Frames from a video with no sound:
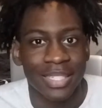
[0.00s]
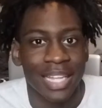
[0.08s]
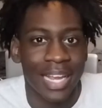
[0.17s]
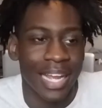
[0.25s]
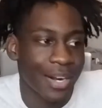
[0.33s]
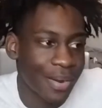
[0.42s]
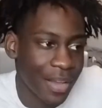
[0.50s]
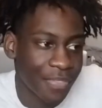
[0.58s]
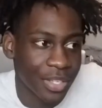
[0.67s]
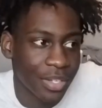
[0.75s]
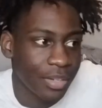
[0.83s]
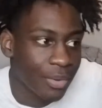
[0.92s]
Like, I don't have
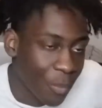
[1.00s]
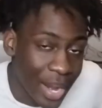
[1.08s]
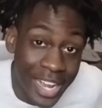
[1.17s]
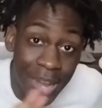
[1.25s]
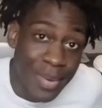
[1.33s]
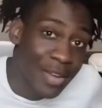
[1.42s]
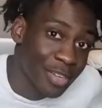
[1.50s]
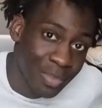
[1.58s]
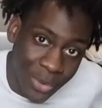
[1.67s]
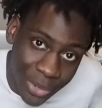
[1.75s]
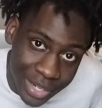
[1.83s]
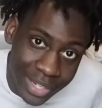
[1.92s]
to wake up every
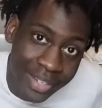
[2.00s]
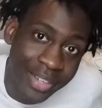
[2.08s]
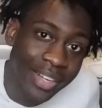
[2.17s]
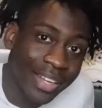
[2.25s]
morning